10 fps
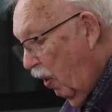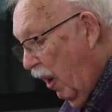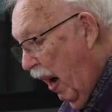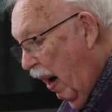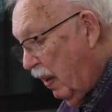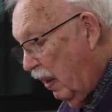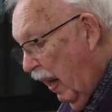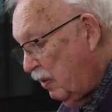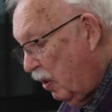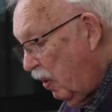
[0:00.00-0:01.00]

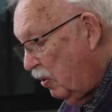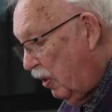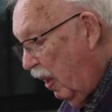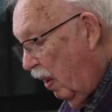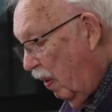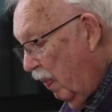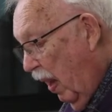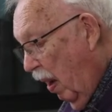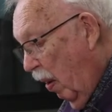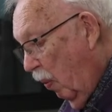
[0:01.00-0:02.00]
Archaeological Center,
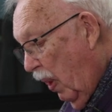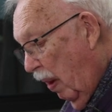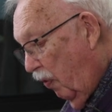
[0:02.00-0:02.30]
we have